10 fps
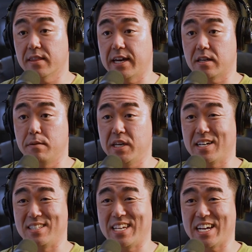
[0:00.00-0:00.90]
that could be a
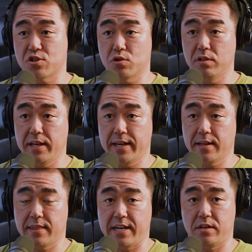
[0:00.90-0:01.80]
contextual
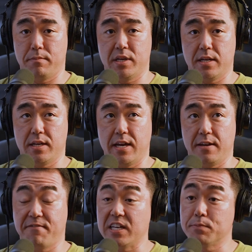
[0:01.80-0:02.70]
link, that could be a
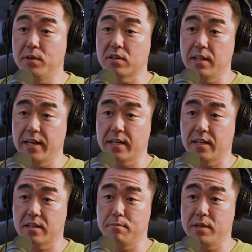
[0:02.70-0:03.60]
Facebook link,
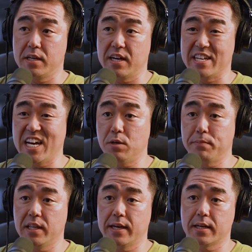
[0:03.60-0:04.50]
it could be a
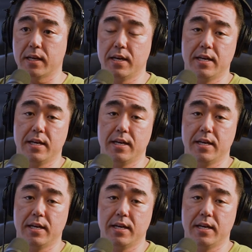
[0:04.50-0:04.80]
Yelp link,